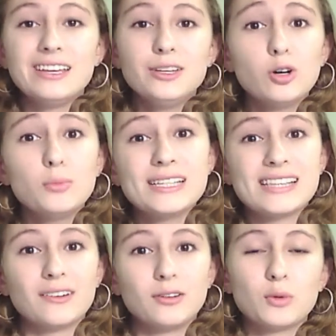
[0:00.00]
you'll be
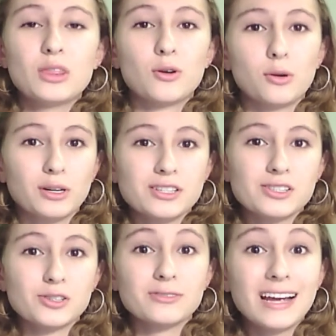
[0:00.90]
settled with your
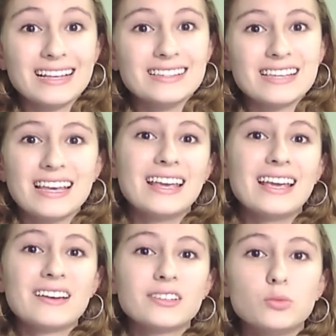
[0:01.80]
Oranges or Reds,
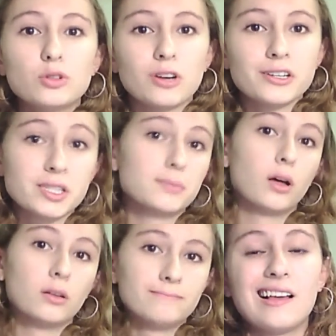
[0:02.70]
and you will crush them all.